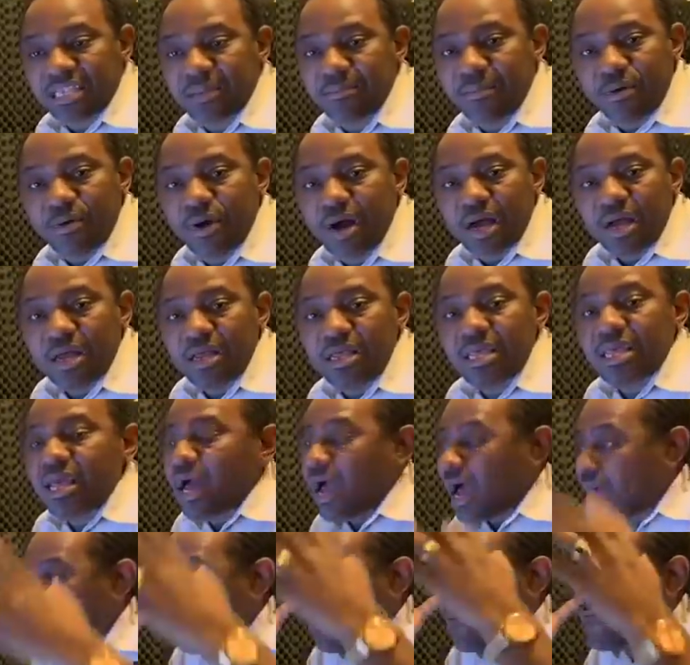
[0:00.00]
them
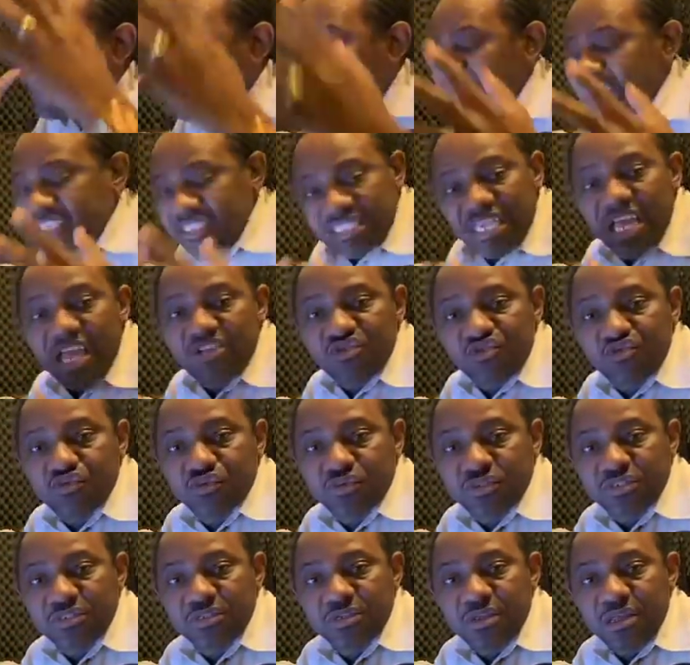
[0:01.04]
I'm a voice I
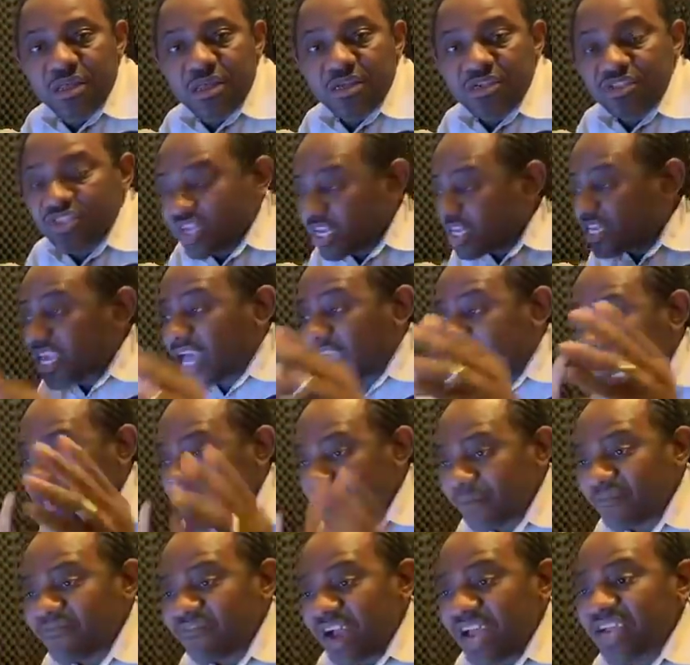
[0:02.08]
use. So you can't
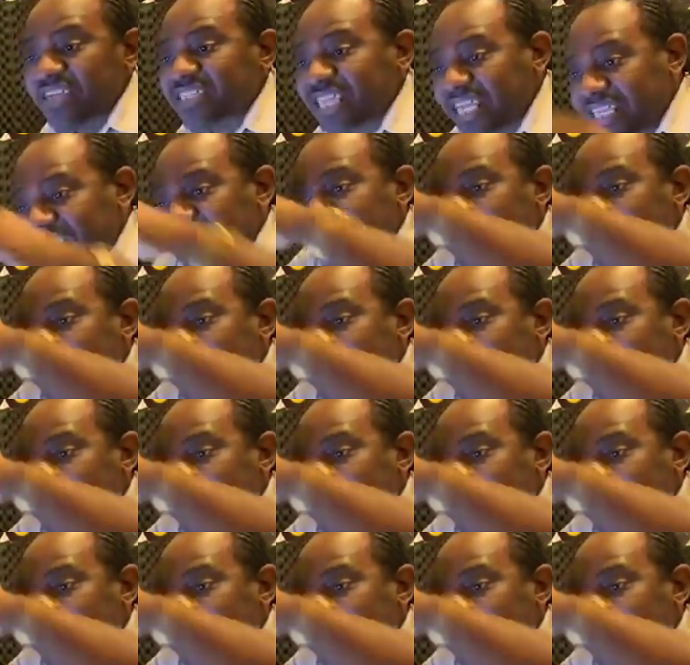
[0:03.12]
take my voice and